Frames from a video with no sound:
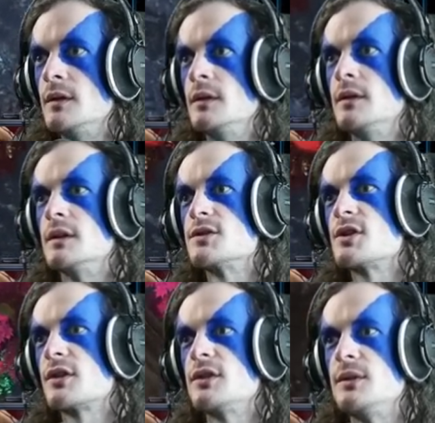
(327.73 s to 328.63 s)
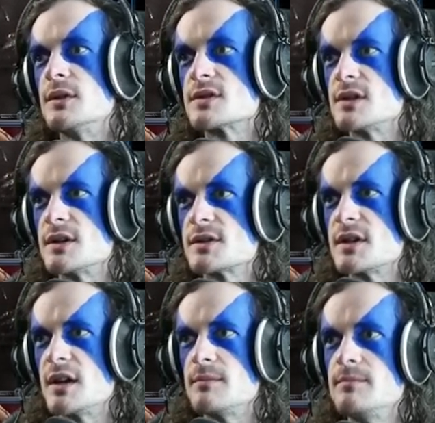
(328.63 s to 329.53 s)
Let's check the units lost
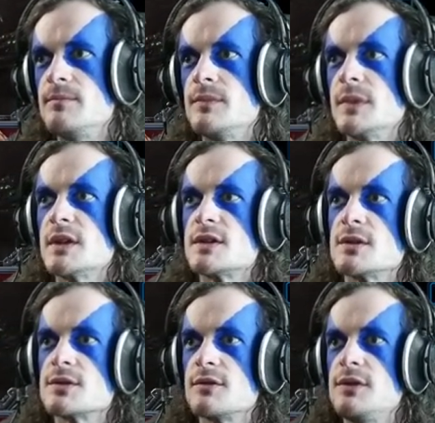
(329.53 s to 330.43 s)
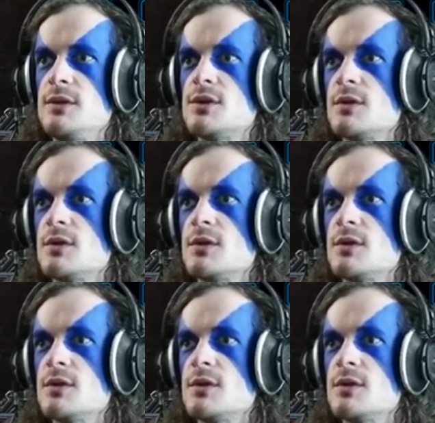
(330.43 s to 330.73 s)
tab. Serral's a few drones